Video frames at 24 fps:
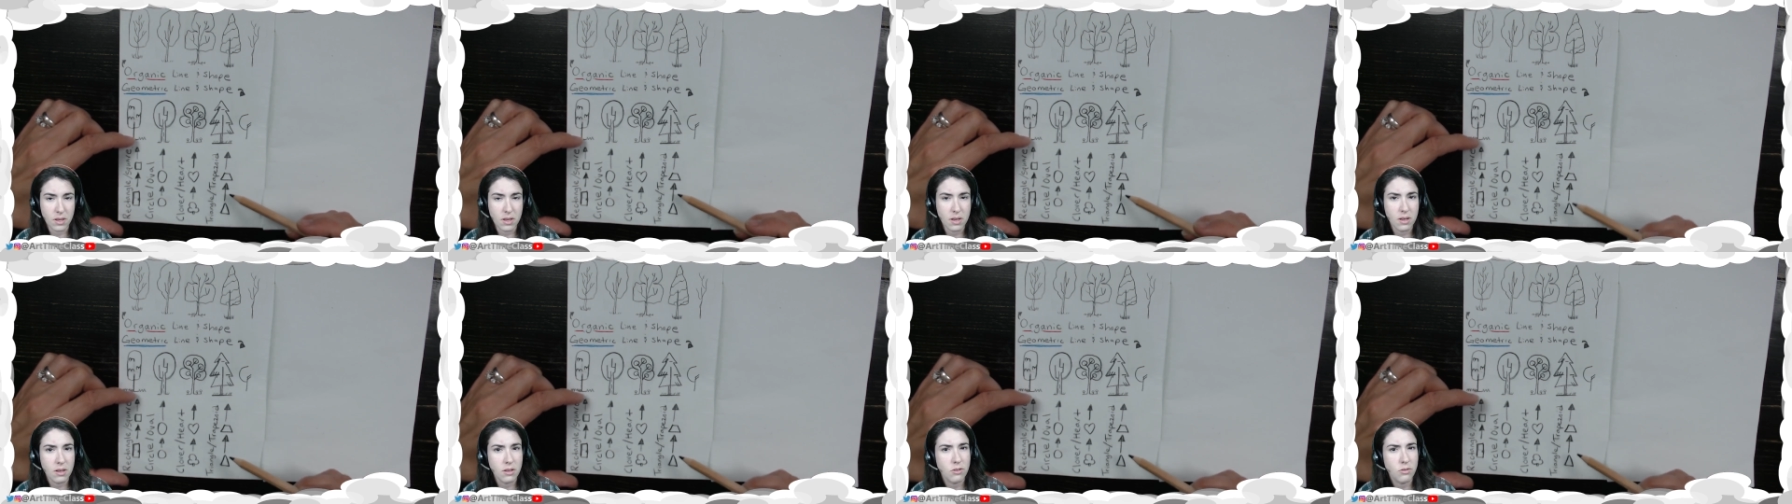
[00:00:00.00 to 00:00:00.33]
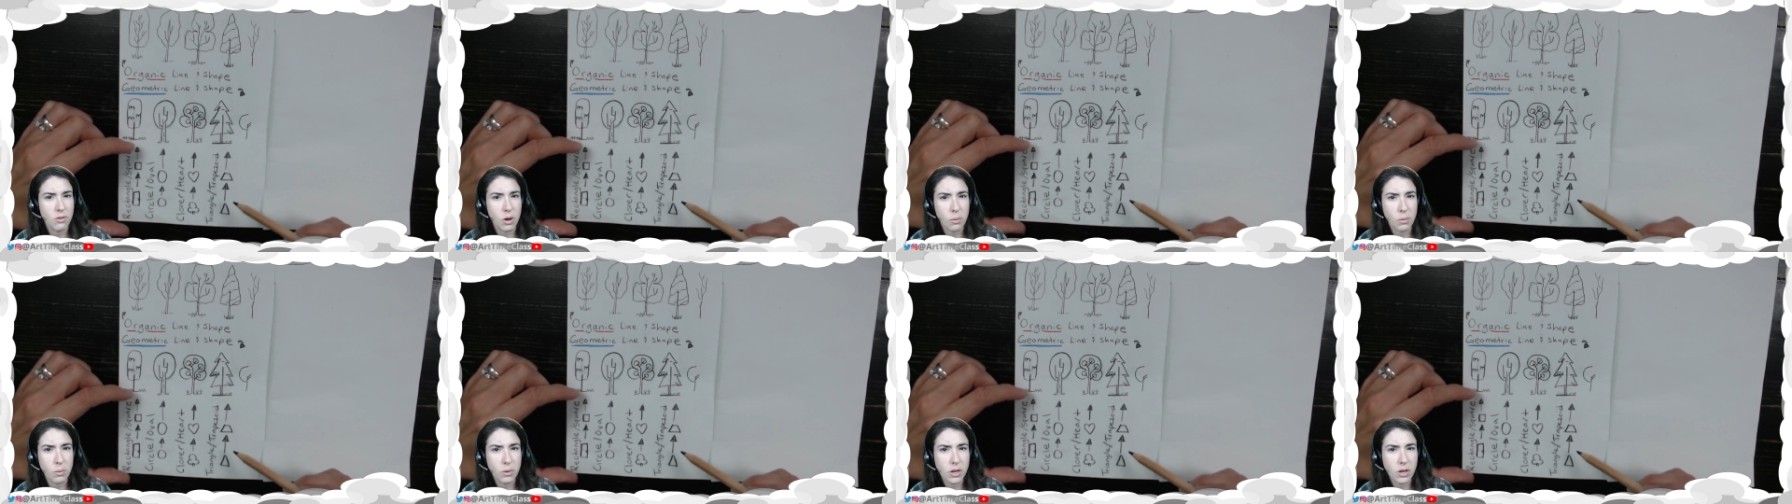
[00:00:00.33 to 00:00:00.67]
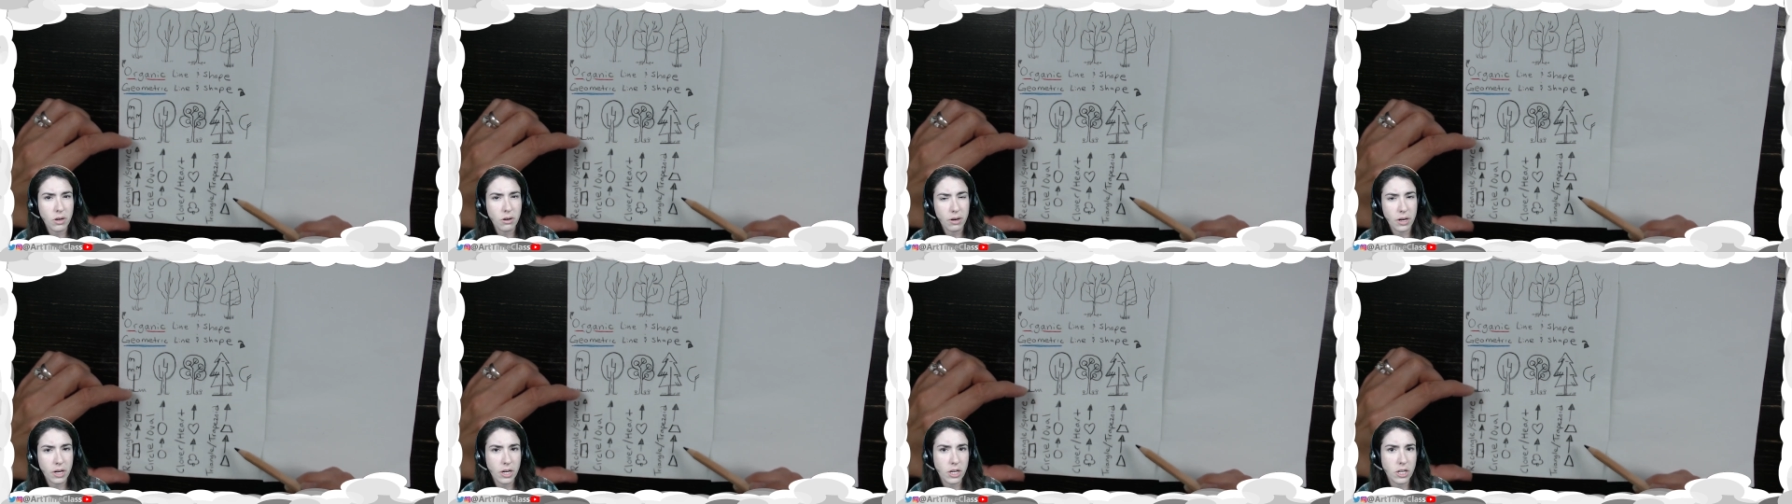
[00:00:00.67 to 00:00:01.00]
Do I want to
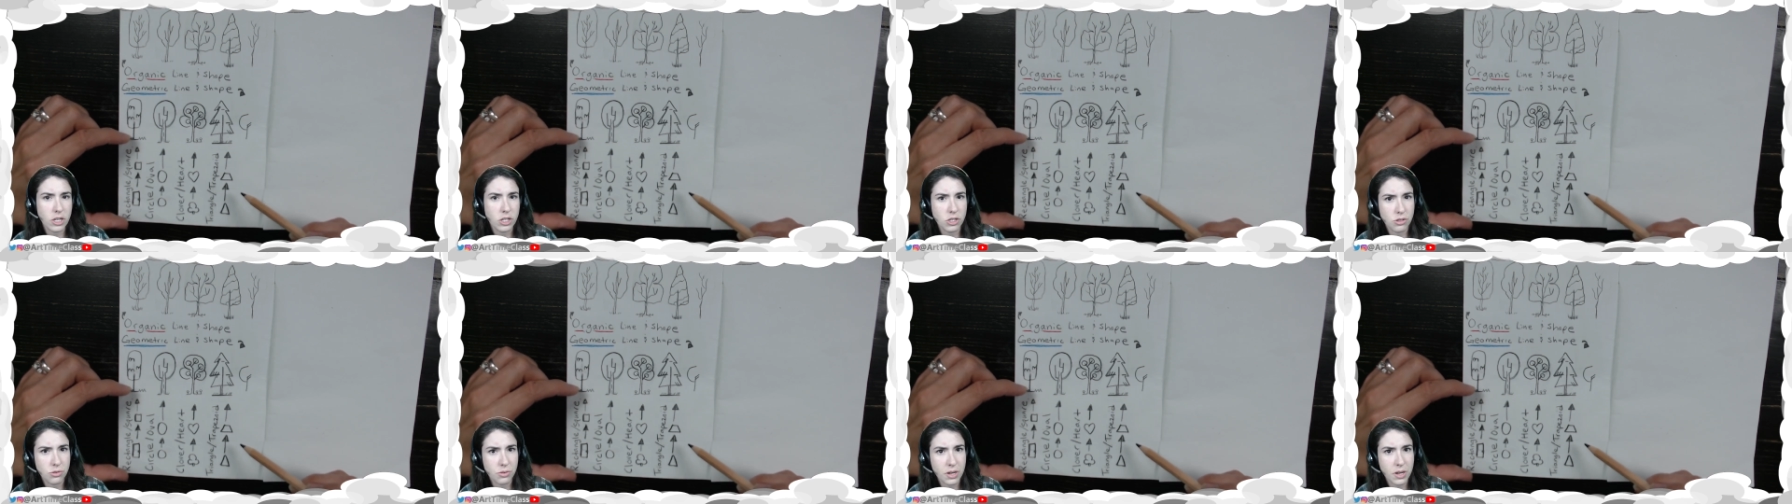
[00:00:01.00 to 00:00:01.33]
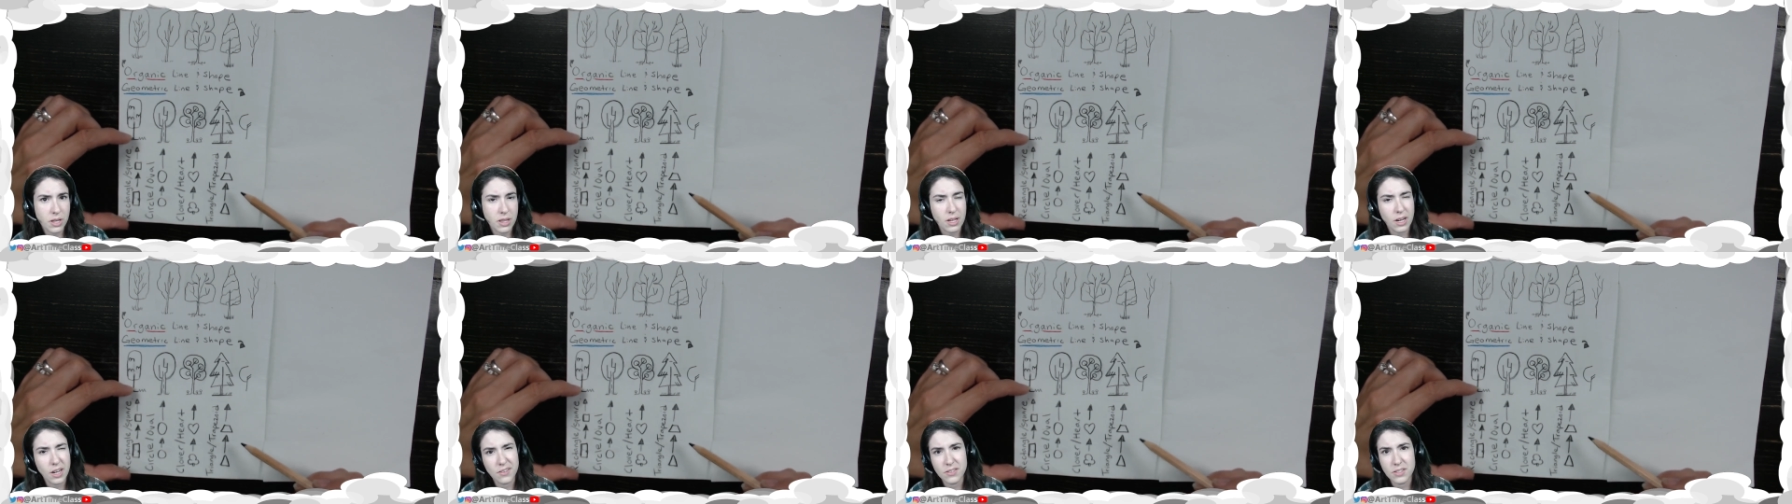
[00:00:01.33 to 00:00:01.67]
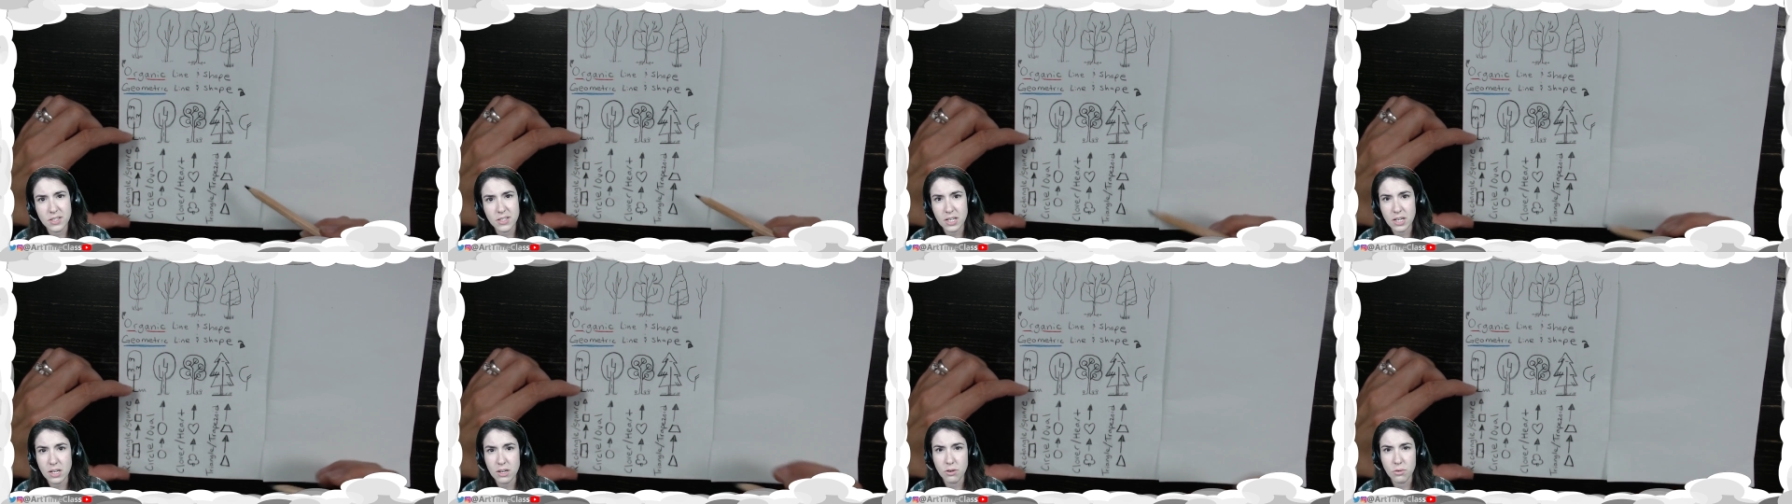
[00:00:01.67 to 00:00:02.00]
create a tree that I've
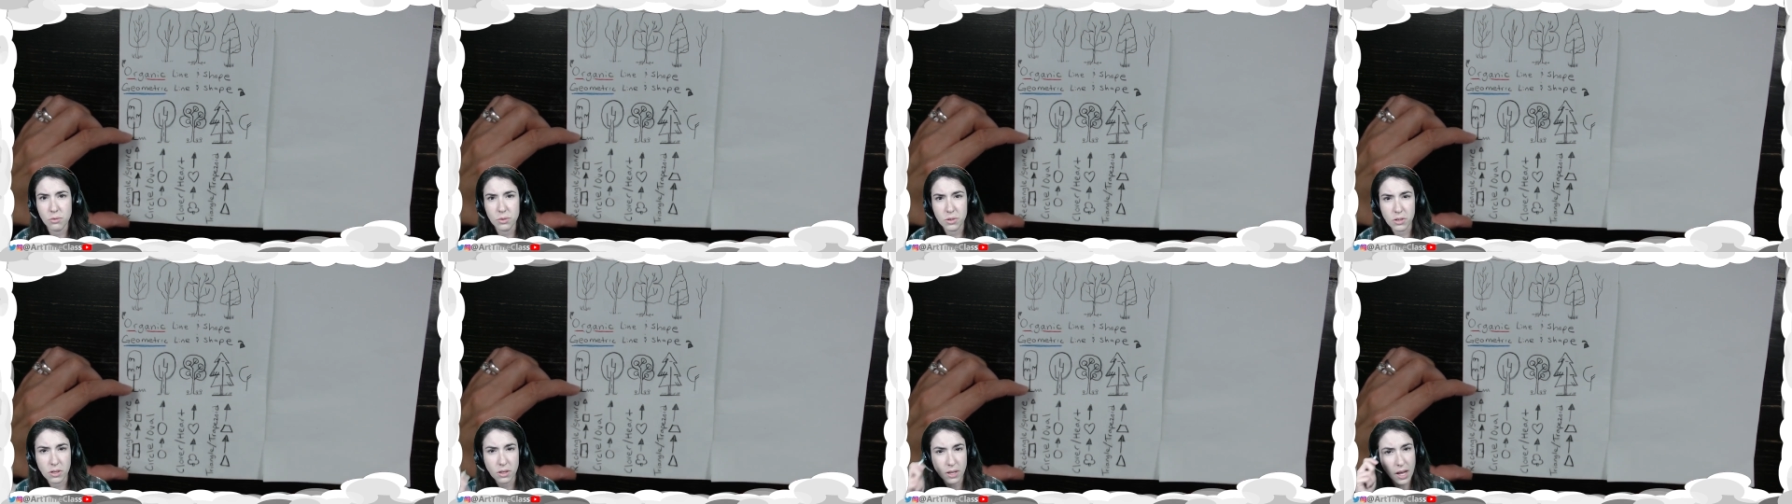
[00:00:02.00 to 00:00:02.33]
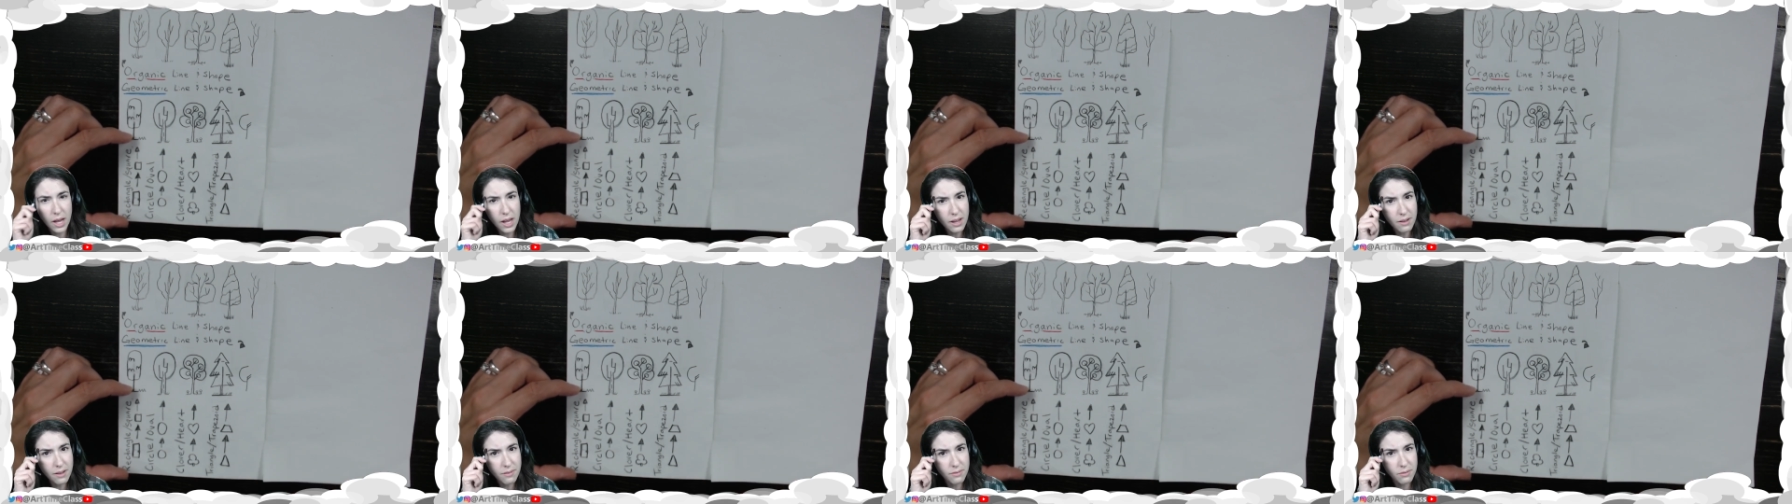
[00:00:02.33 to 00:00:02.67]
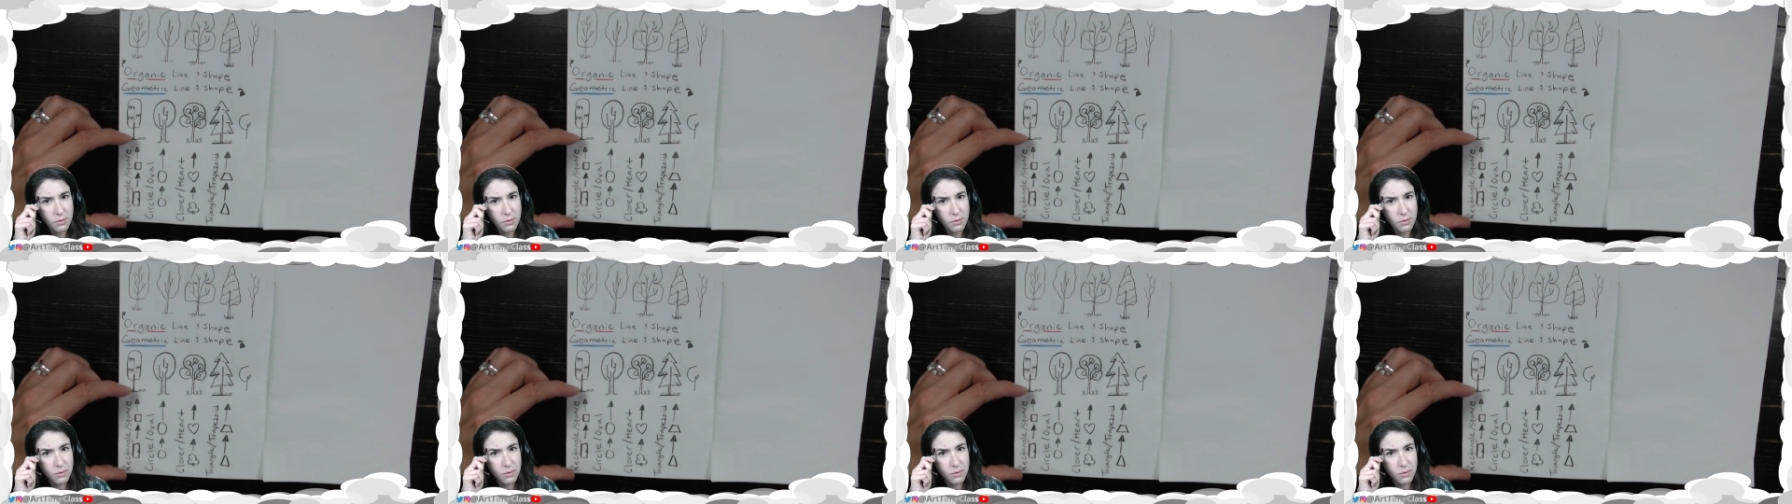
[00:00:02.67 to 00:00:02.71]
seen in real life